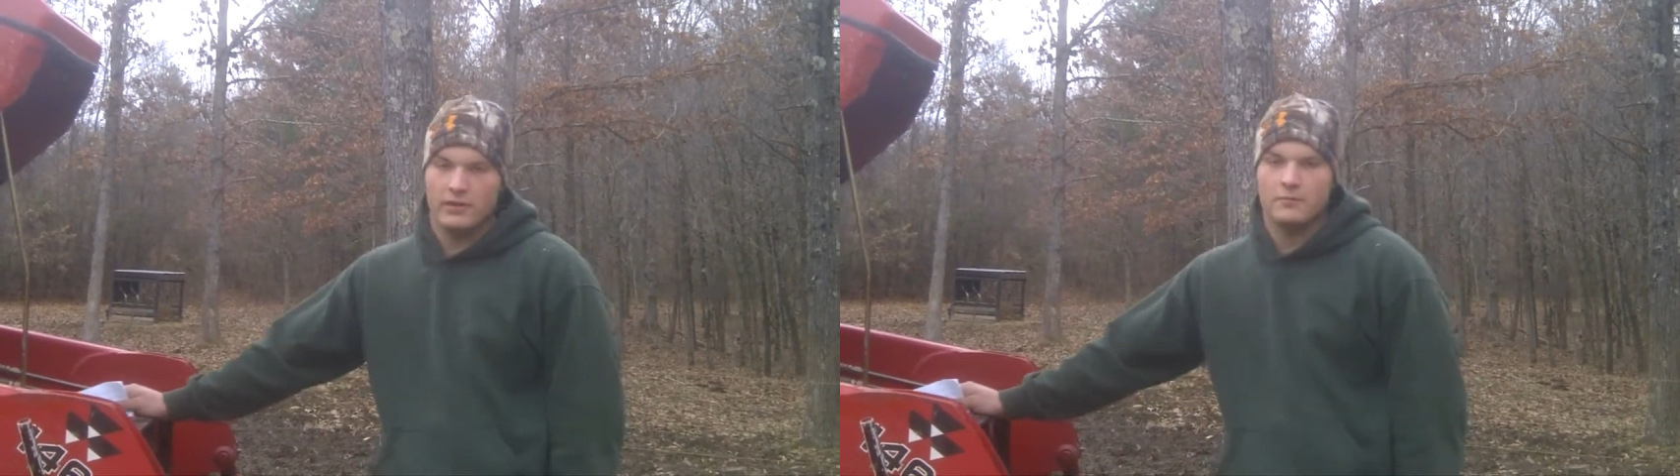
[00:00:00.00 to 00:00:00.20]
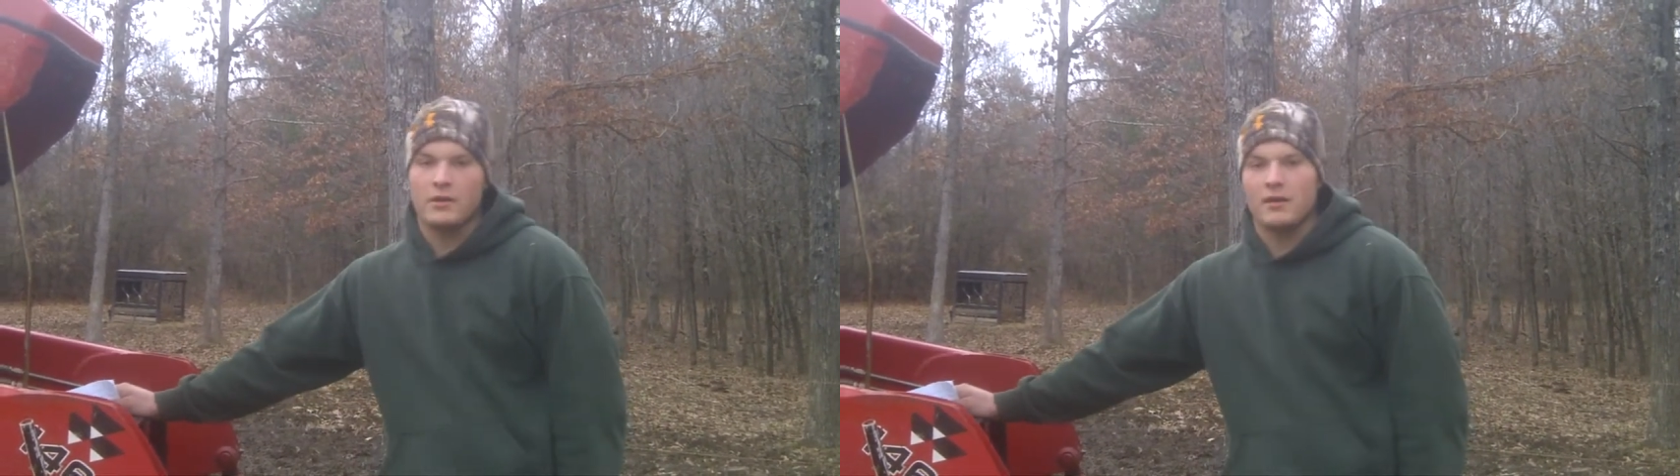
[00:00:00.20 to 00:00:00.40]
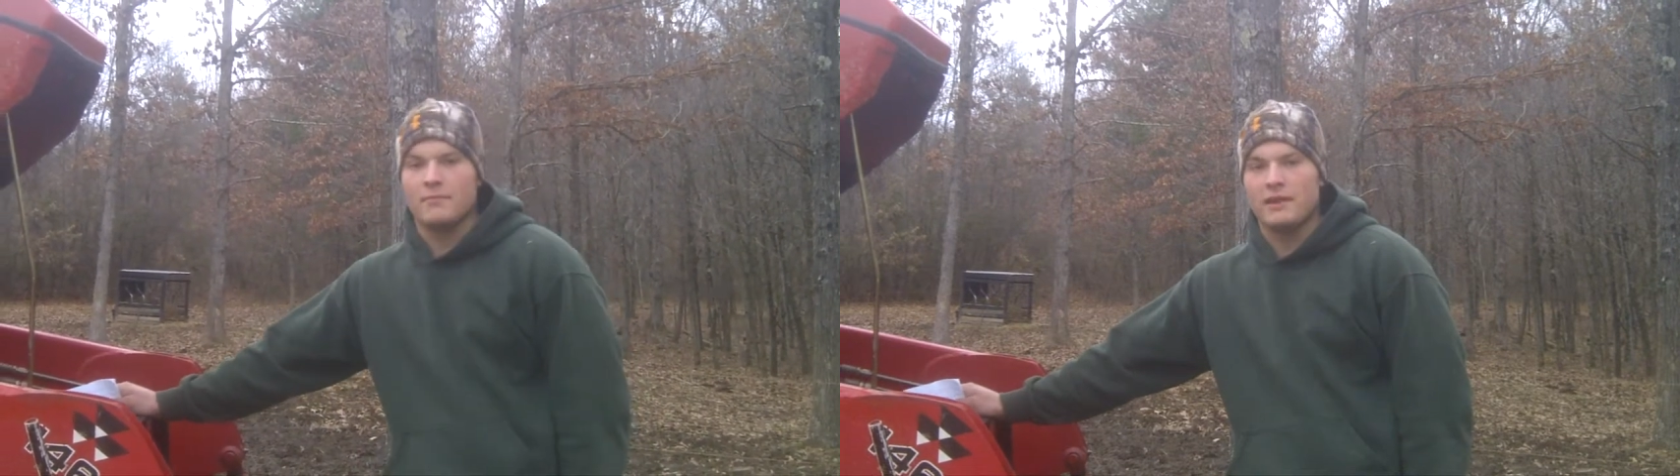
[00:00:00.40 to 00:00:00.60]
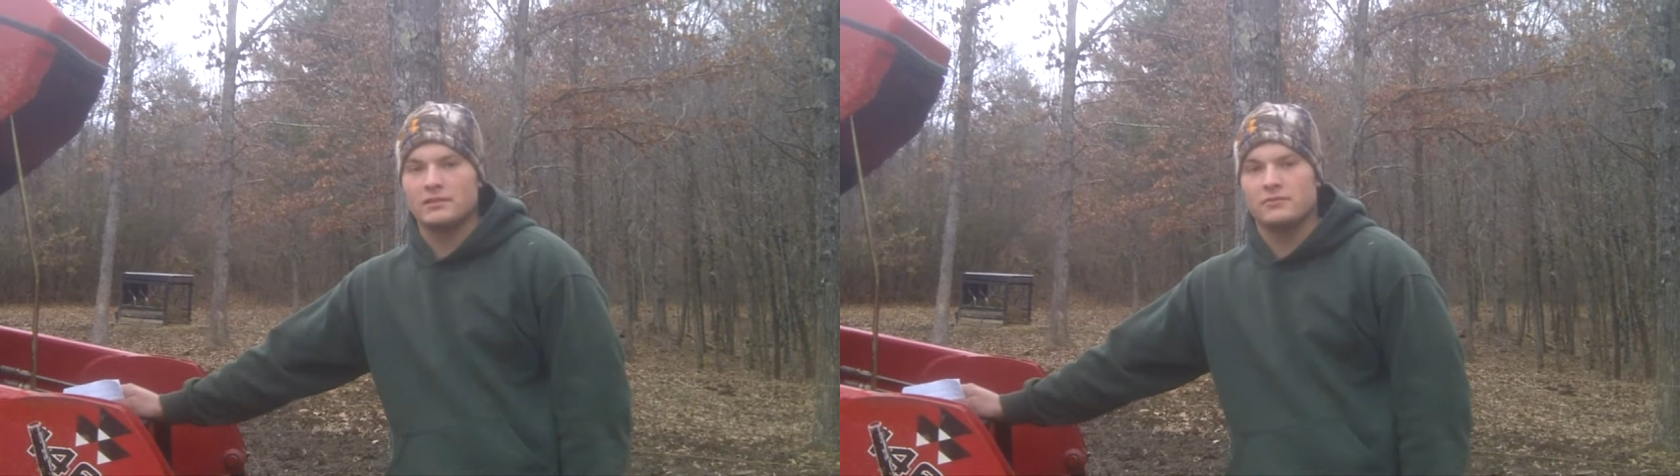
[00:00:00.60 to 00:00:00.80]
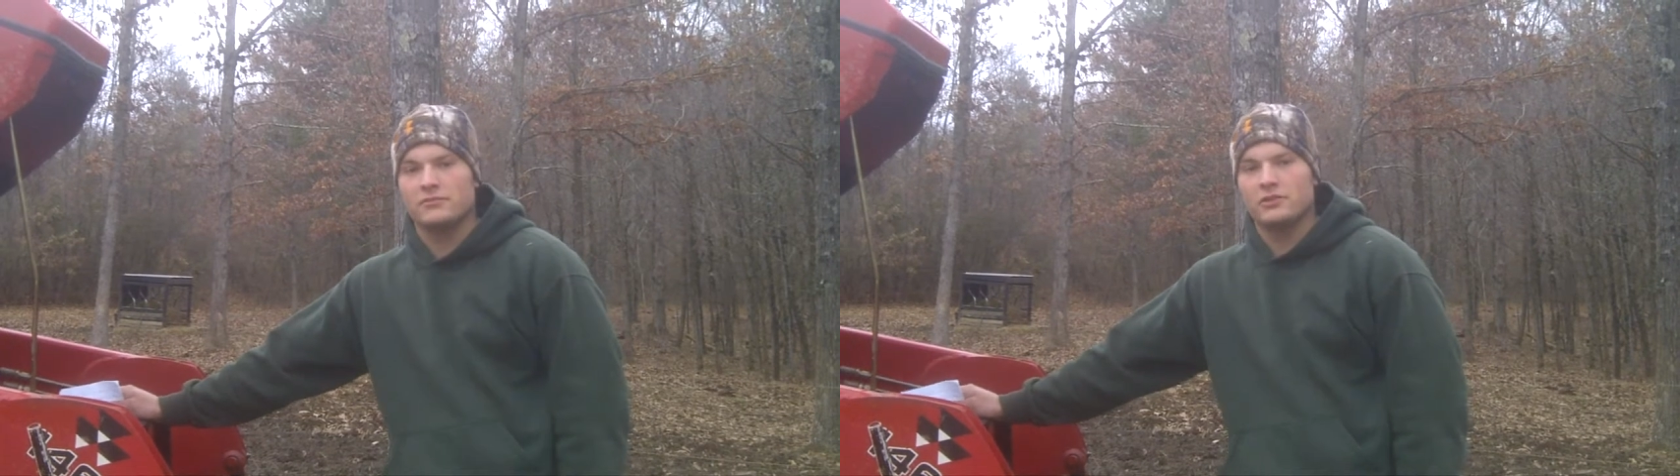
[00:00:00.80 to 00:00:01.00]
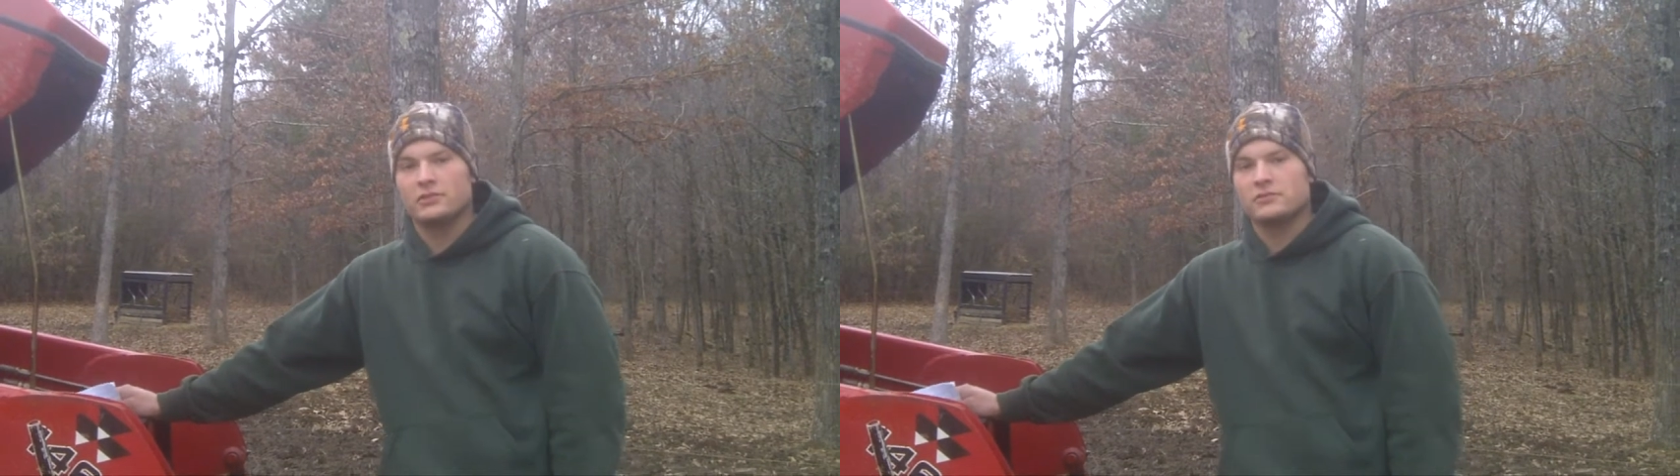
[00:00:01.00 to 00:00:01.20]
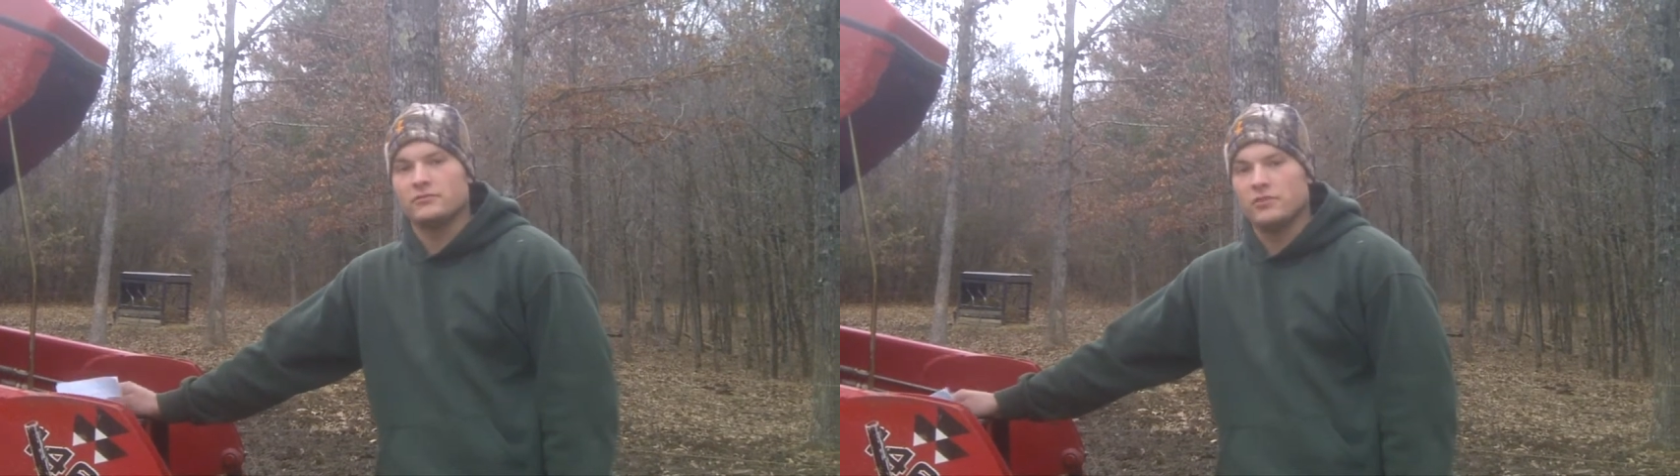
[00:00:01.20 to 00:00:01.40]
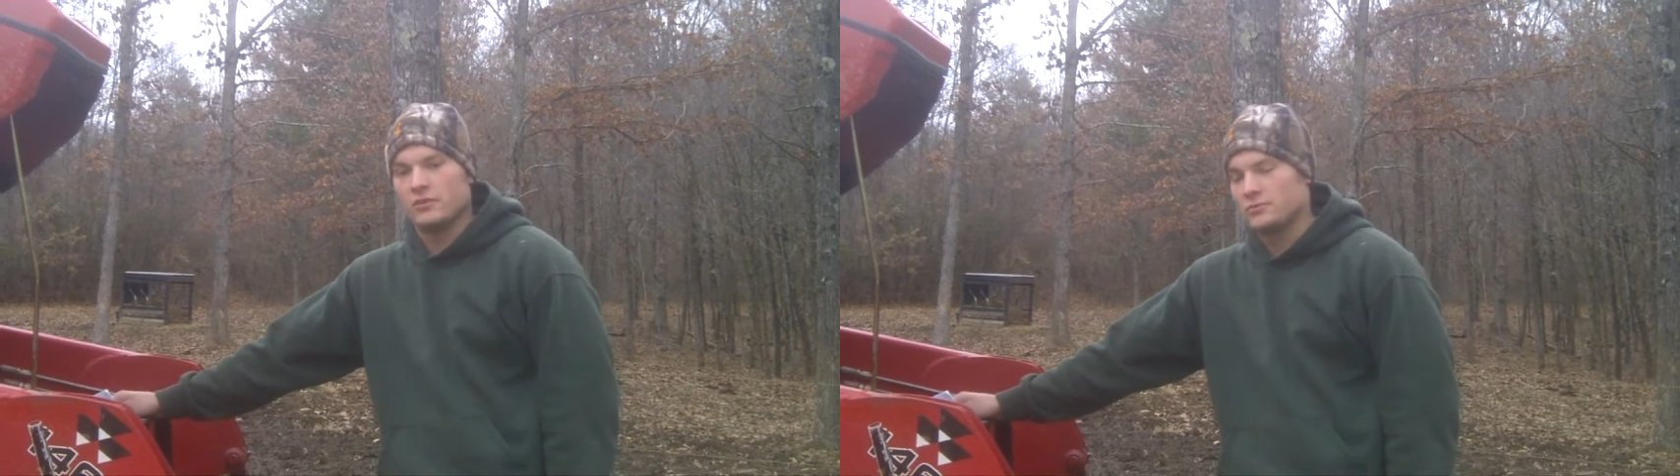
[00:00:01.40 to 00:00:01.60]
in my Massey Ferguson
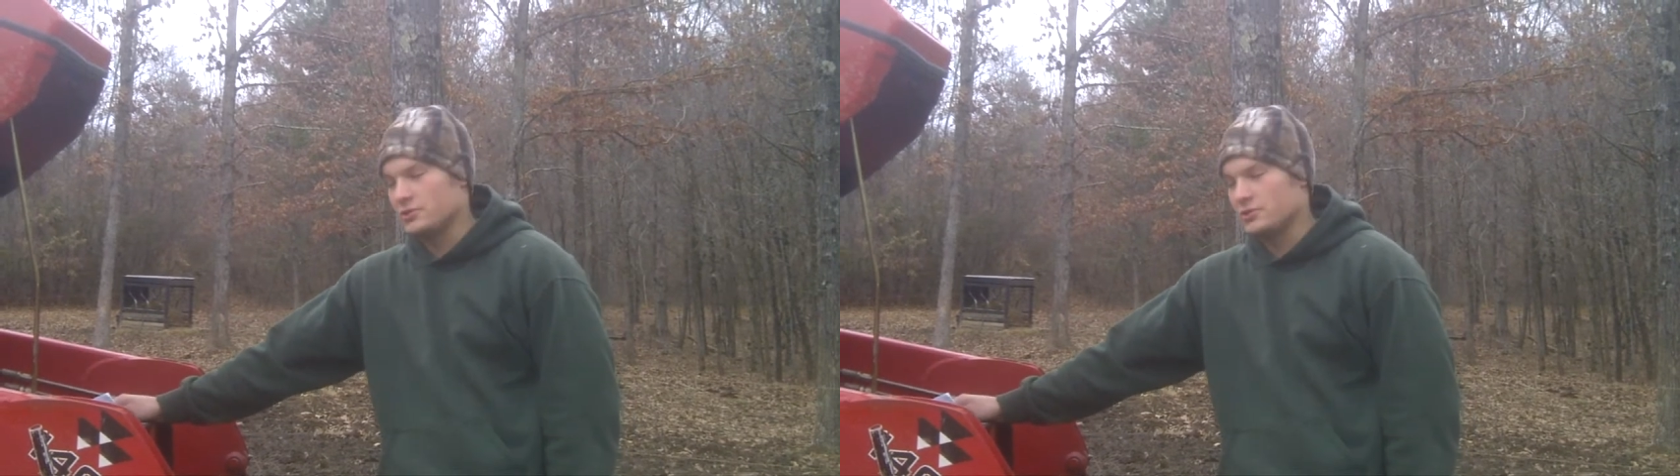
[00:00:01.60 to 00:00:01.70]
farm